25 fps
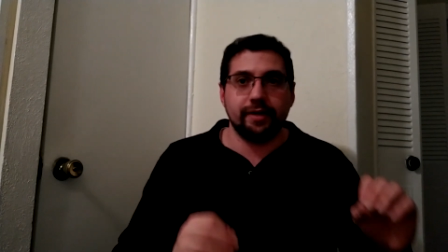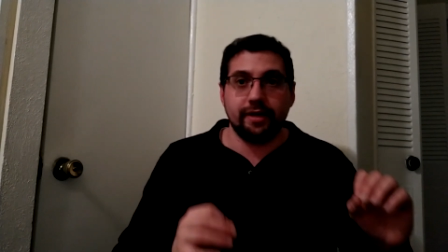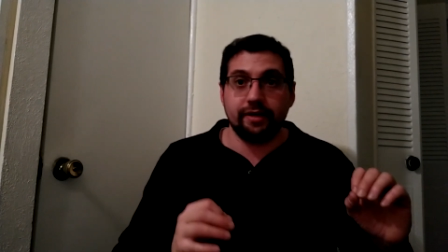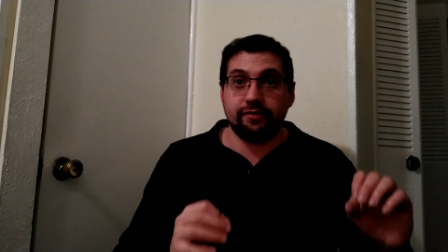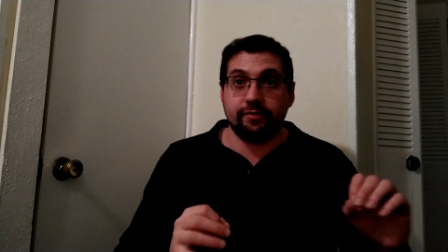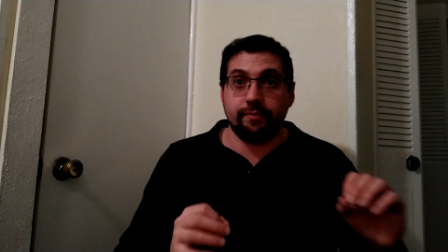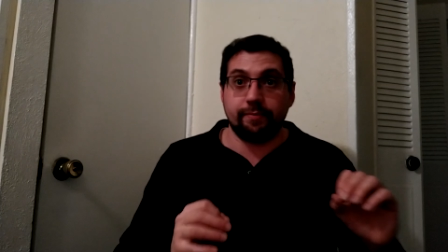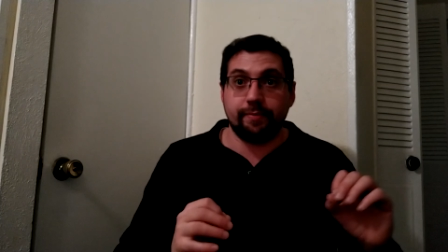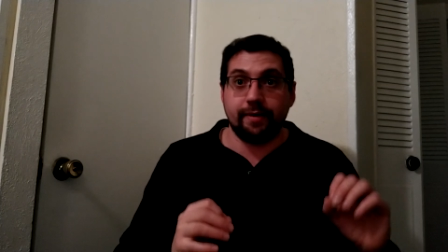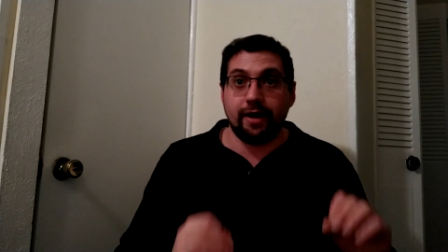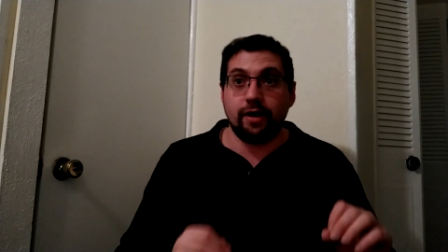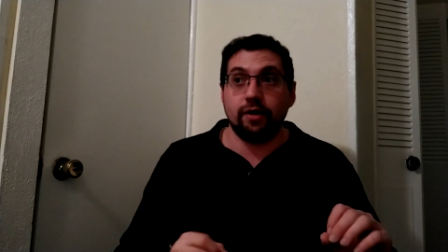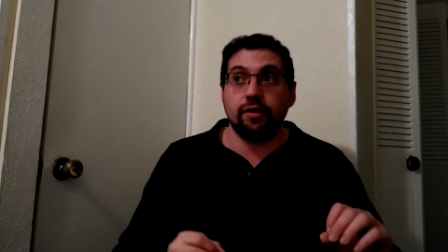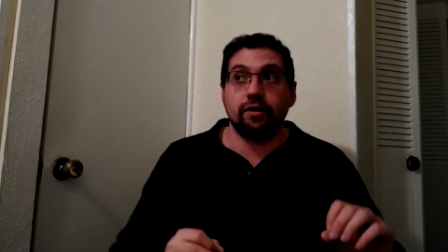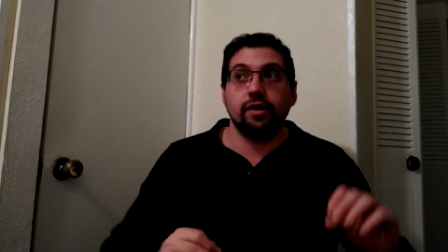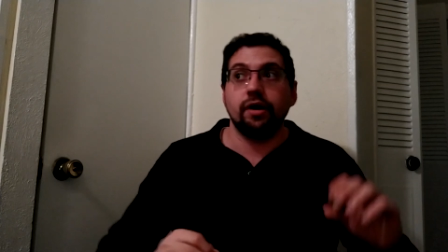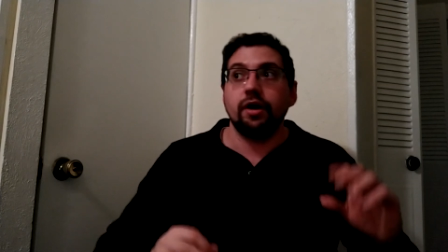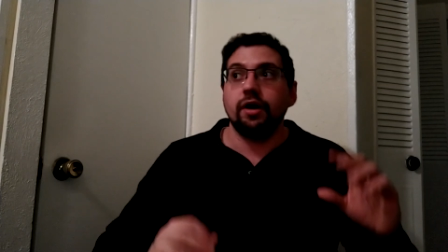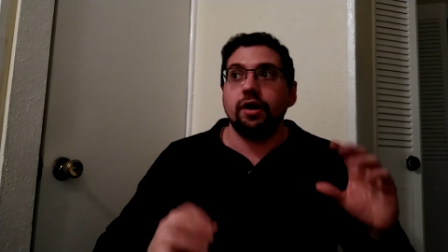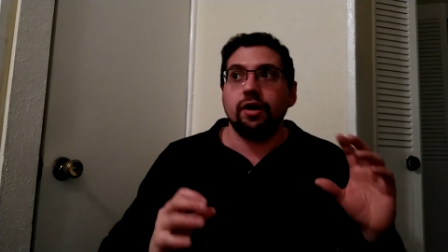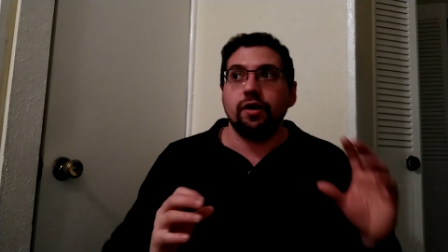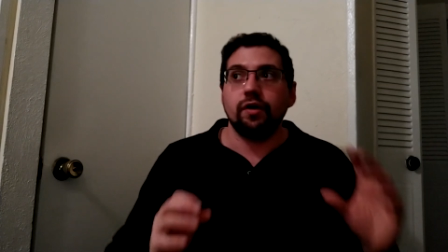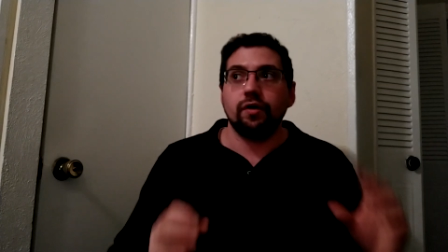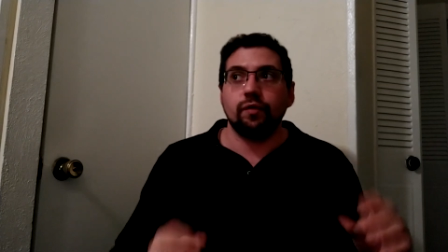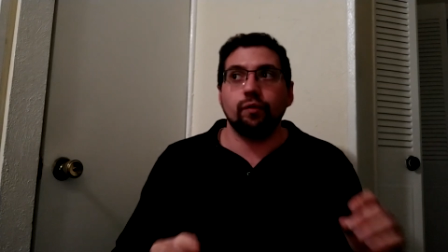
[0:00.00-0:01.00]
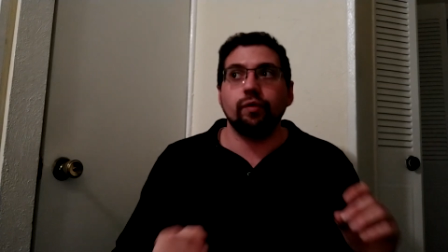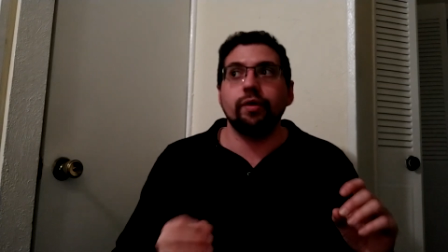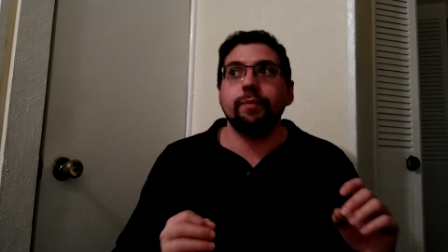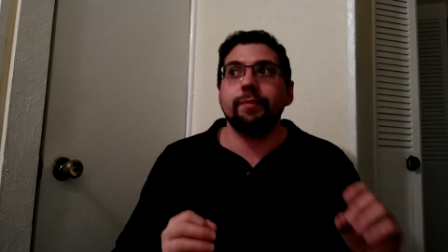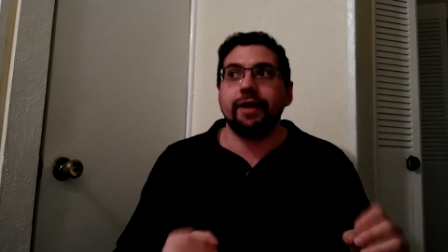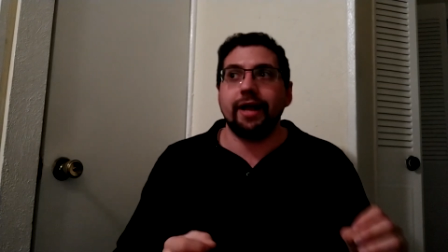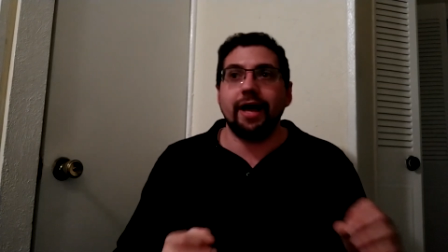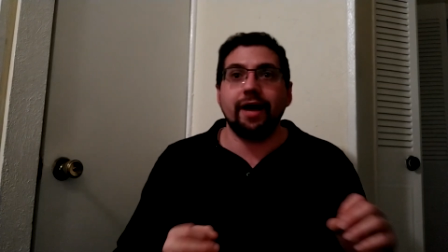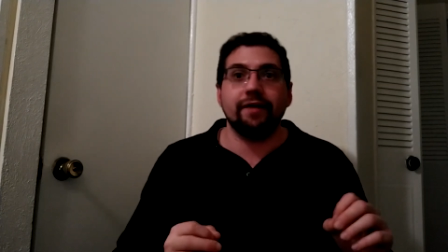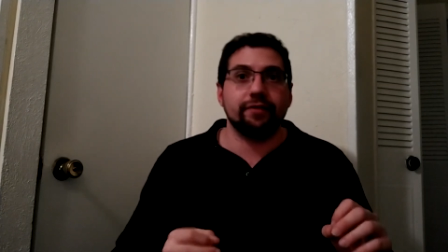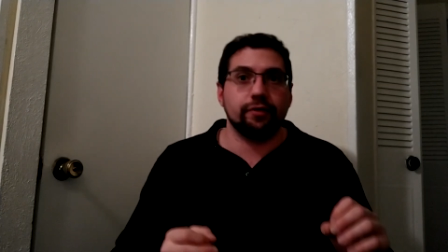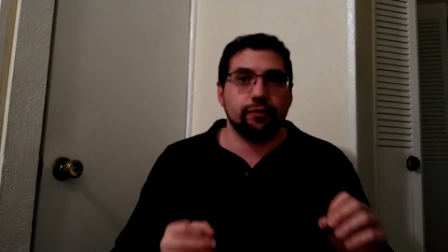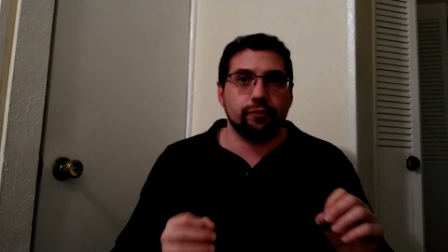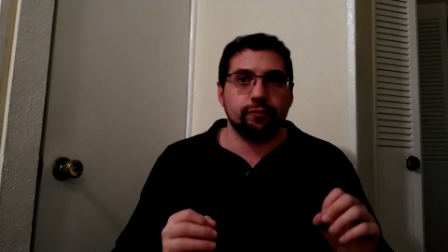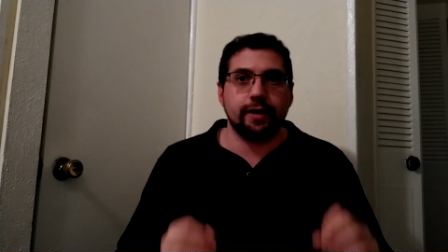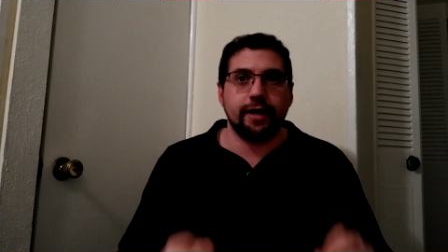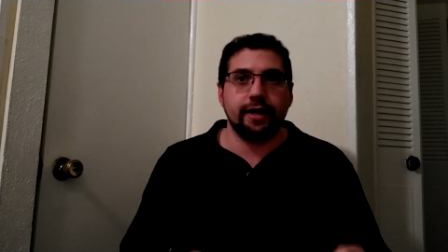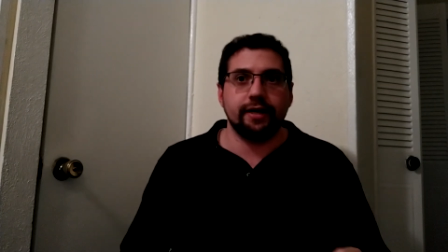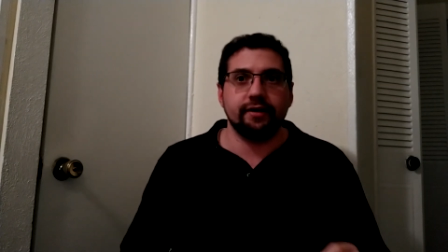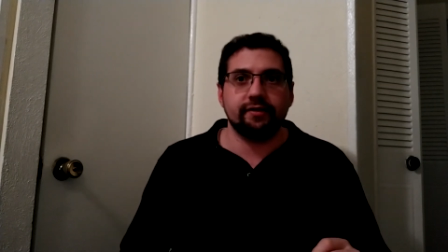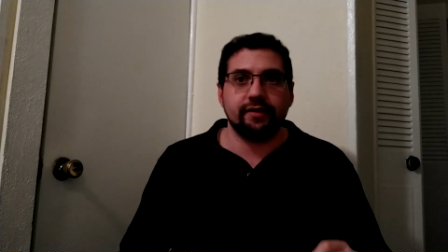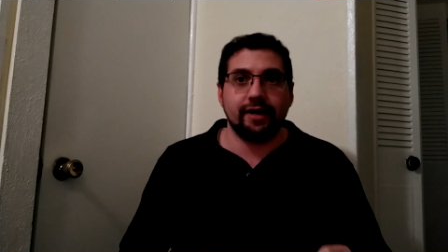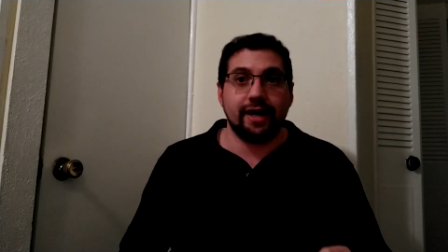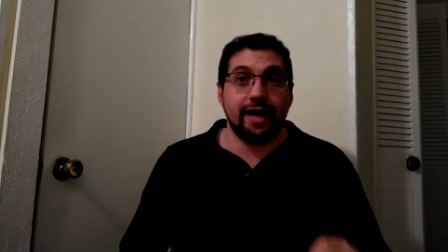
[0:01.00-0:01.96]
is about women having rights.